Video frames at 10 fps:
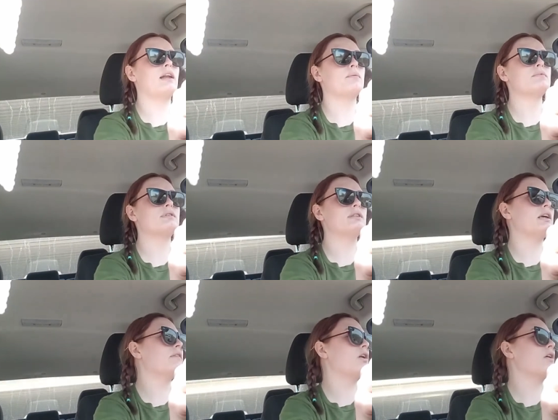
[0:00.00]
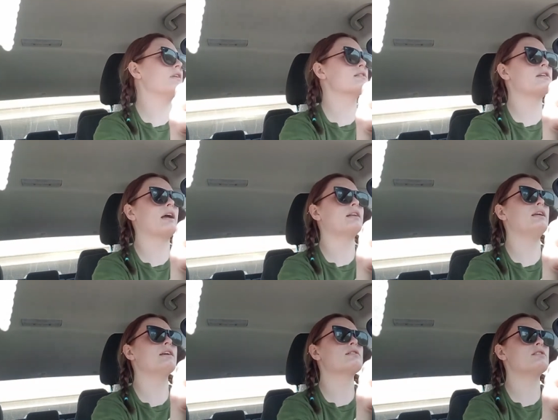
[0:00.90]
I'm given all these
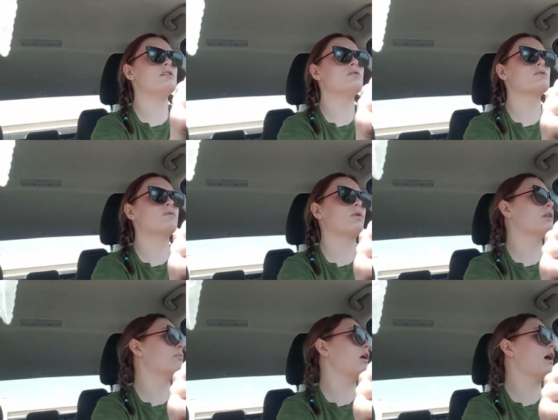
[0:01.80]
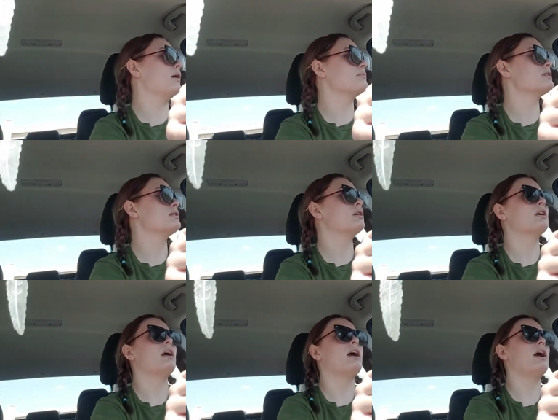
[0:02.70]
techniques to use for the prompt
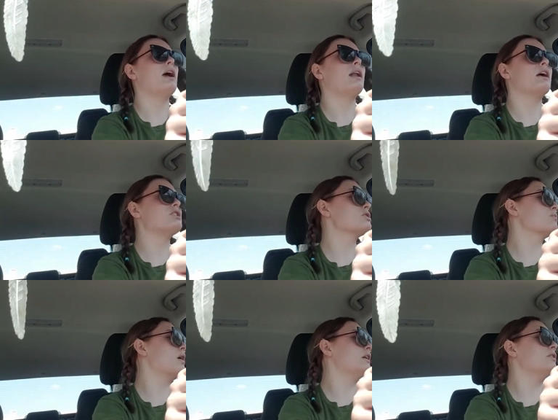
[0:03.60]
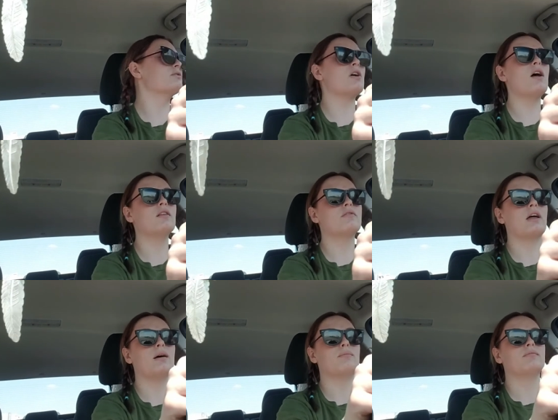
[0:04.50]
and I just want to use all of
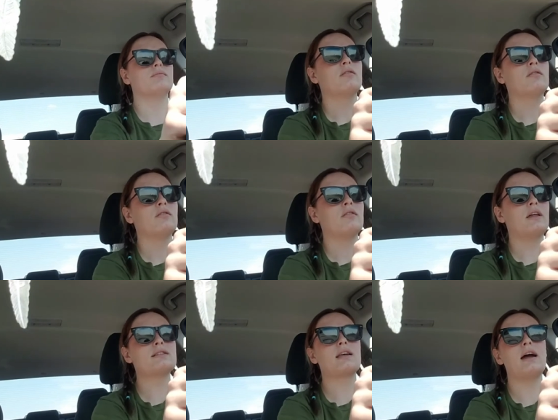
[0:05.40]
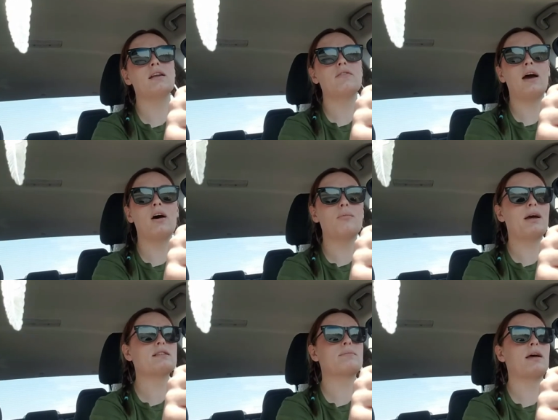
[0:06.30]
them. That's kind of how
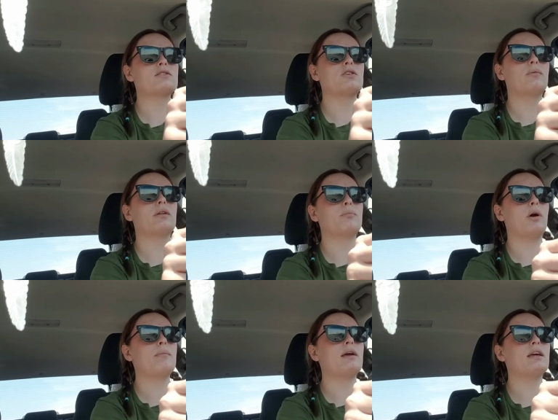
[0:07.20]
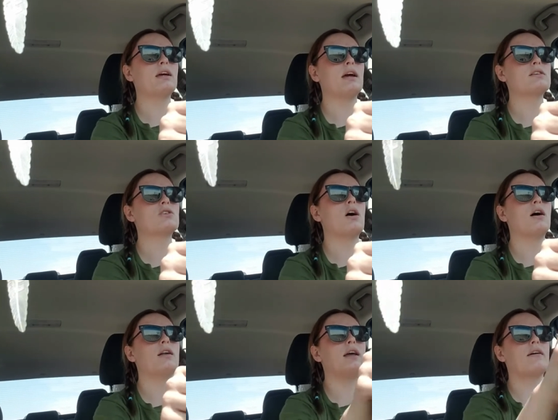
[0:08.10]
my semester with printmaking has
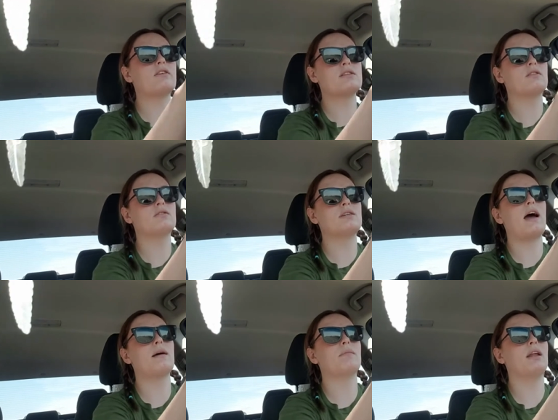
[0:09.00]
gone. Every single time